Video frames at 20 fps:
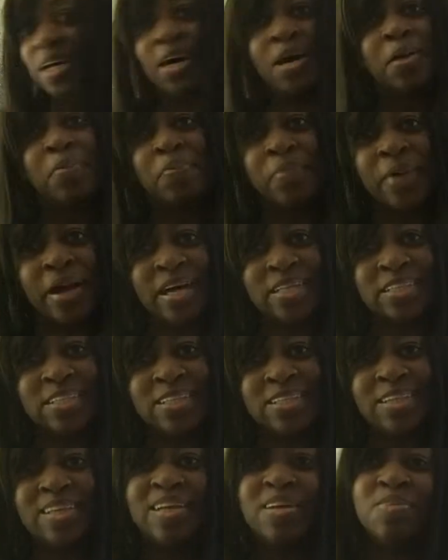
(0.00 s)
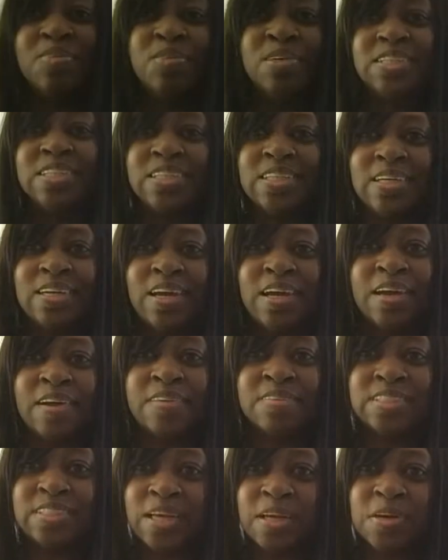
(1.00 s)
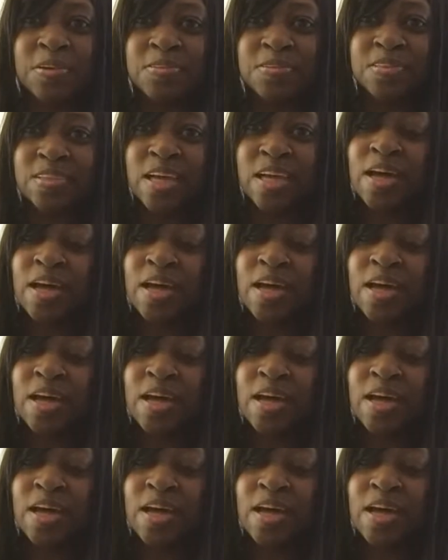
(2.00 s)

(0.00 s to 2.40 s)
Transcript: unboxing, which didn't have sound.